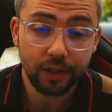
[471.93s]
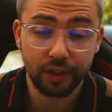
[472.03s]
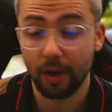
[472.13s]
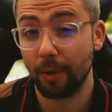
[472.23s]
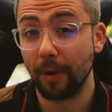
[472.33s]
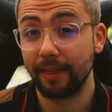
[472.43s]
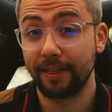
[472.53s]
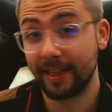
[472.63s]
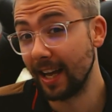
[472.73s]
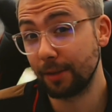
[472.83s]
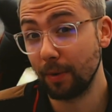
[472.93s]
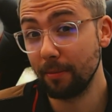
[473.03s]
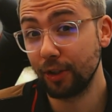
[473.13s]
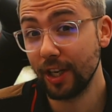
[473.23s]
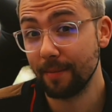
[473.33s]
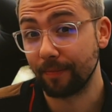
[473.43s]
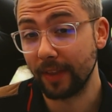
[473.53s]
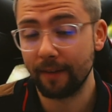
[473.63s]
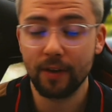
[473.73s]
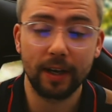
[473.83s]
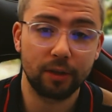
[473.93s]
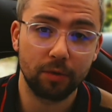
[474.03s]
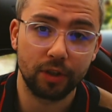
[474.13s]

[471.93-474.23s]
So that's pretty much it. If you guys